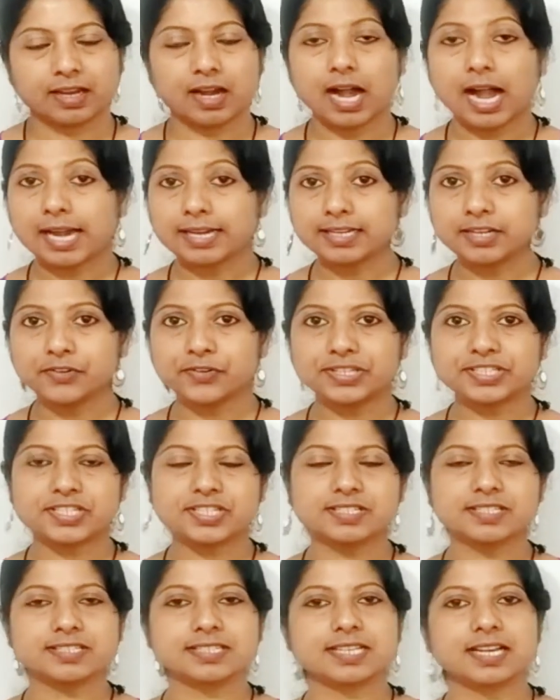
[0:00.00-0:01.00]
Now, I.A.
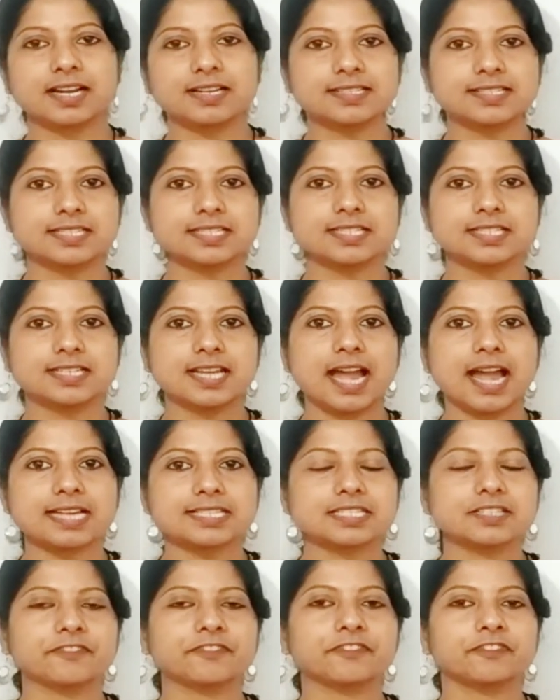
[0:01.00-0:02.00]
Richards is considered
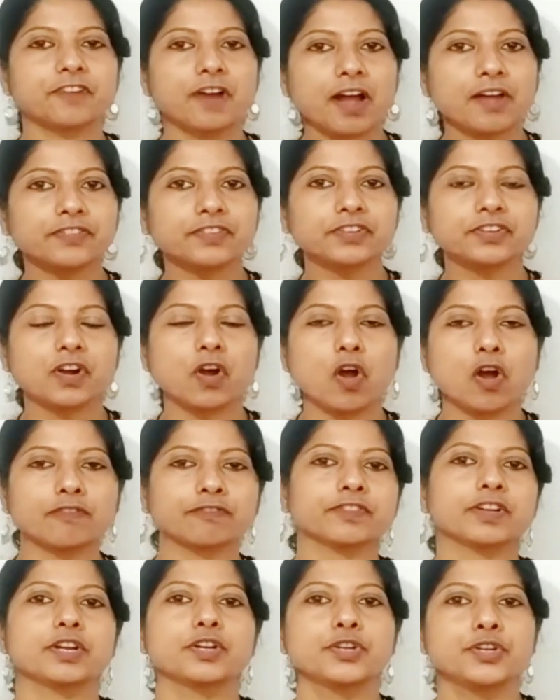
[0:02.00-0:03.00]
as the father
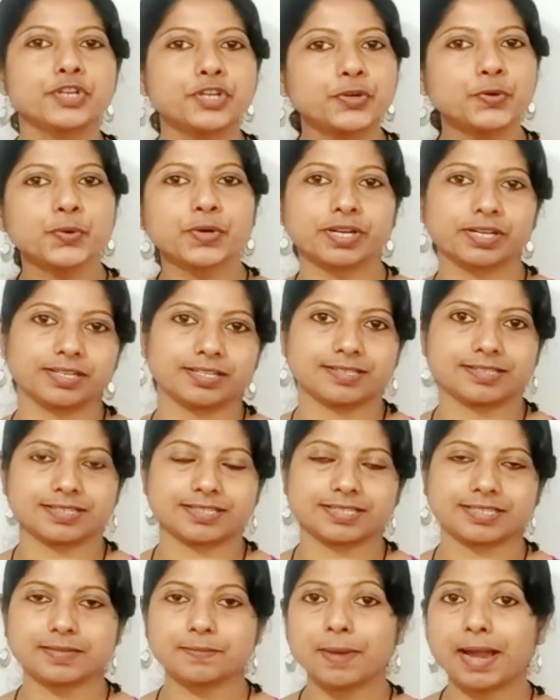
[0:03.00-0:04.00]
of new
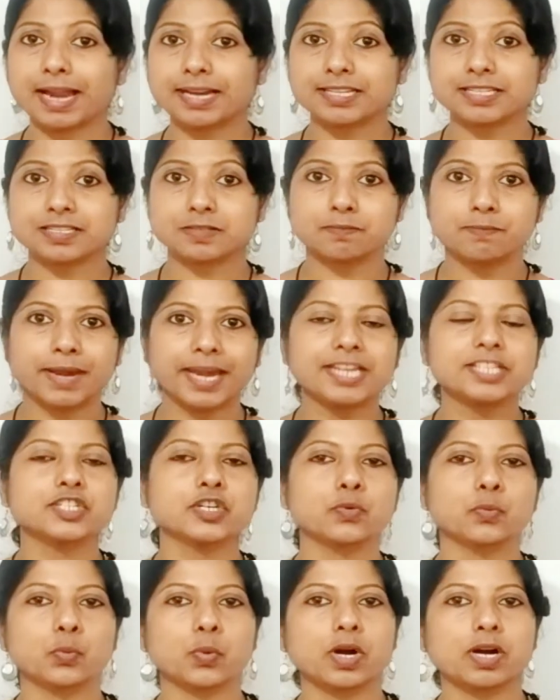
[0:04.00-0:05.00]
criticism, and his
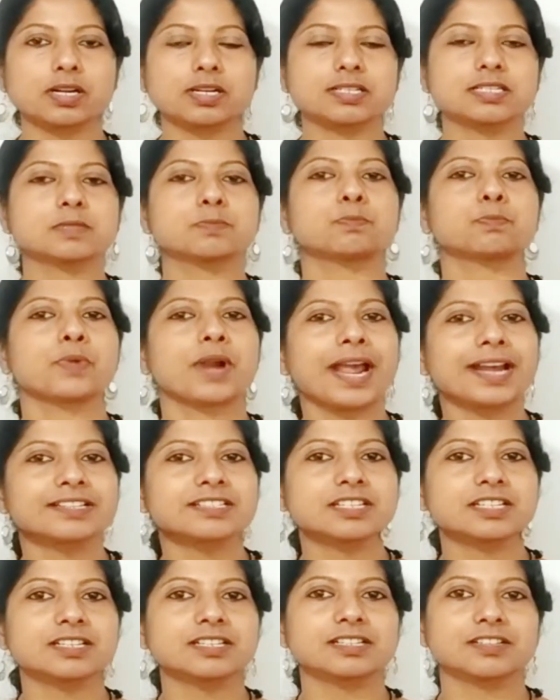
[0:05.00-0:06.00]
major work is
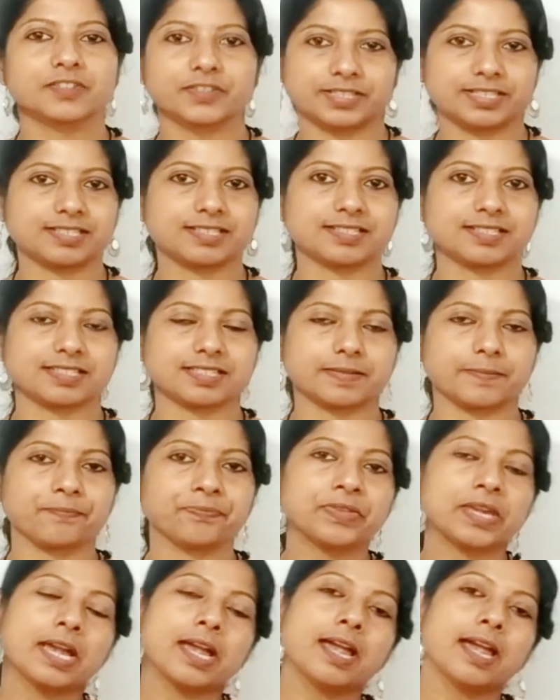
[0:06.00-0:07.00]
practical
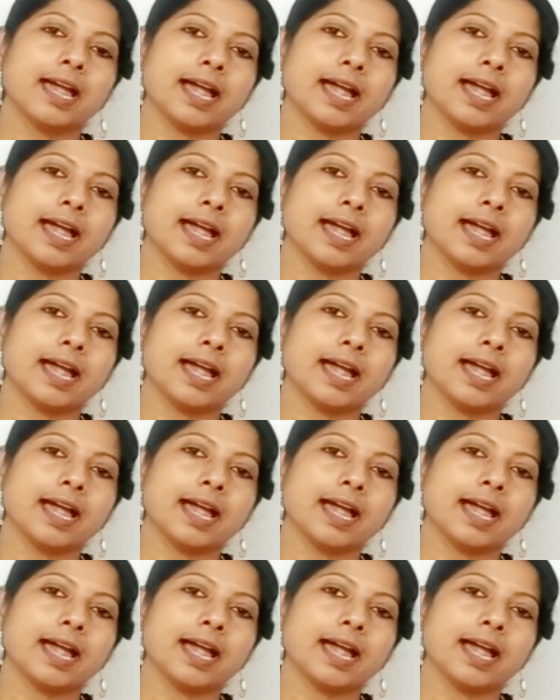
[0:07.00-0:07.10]
criticism.